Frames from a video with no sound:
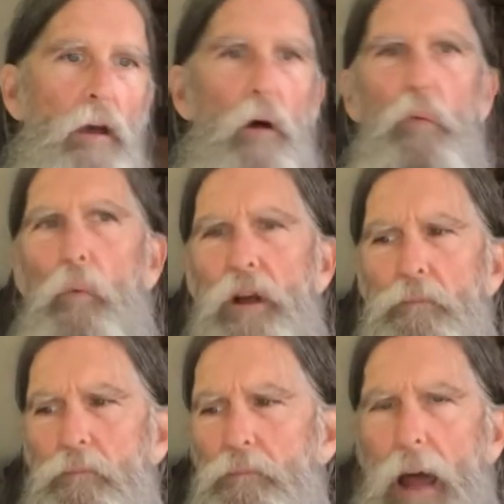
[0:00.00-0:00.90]
all the way
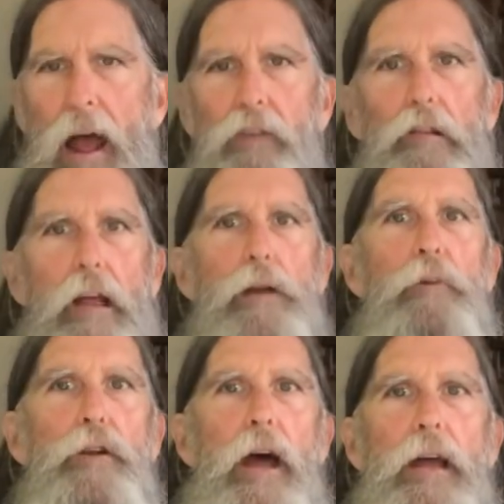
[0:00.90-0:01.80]
past
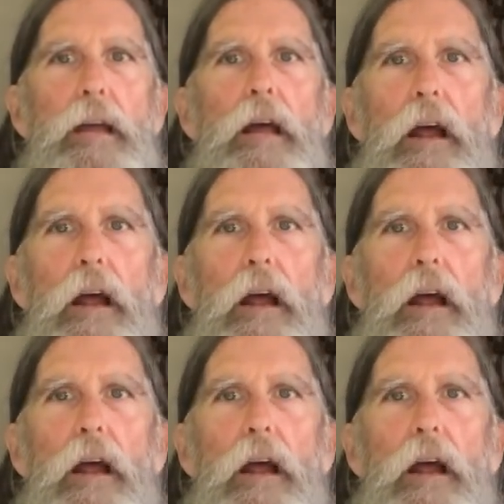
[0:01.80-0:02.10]
Labor Day,